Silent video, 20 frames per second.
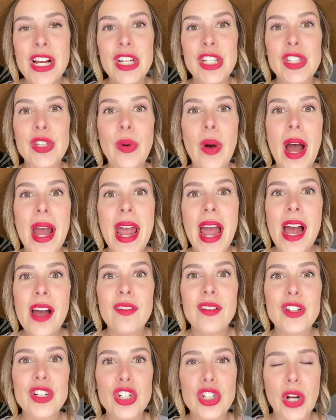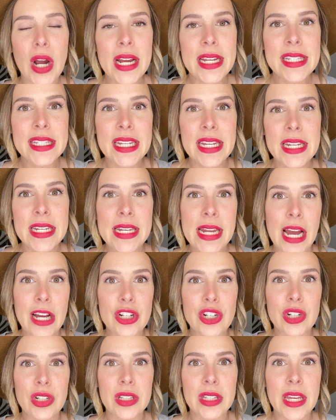So I have dry skin
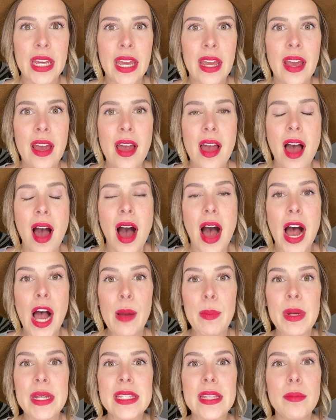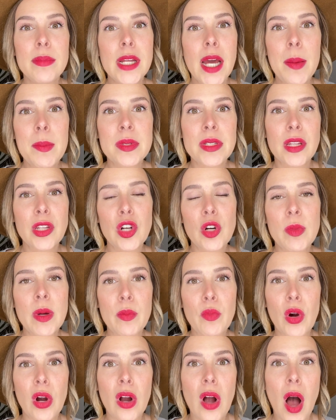naturally, sometimes a little
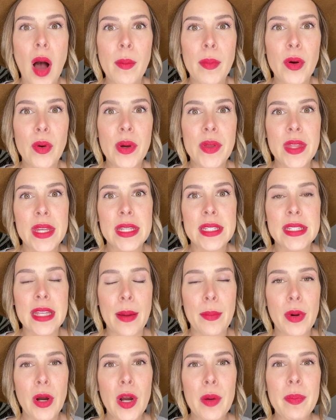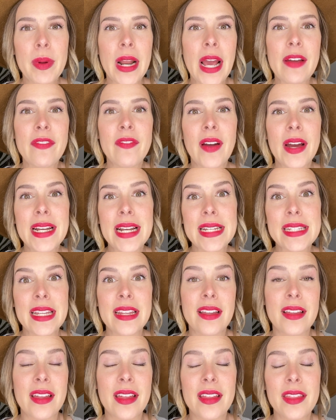bit more combo in the summer, but I find
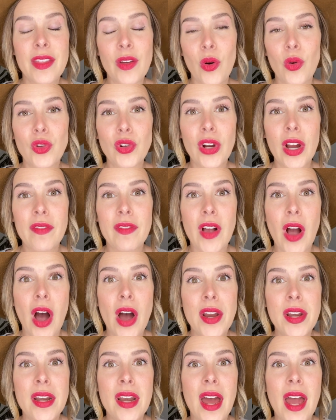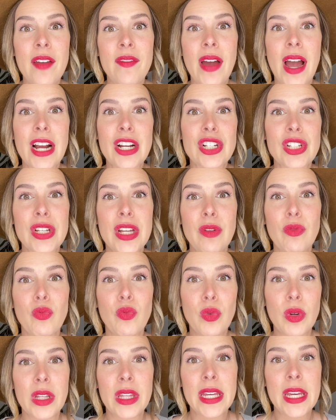the older I've gotten, I've actually
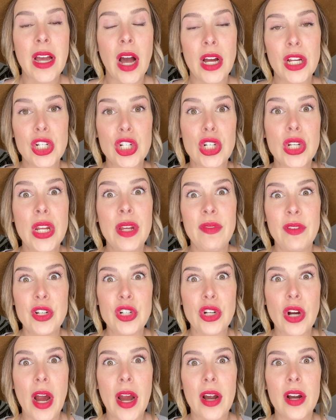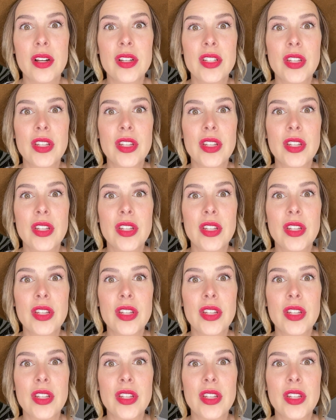really gotten even drier.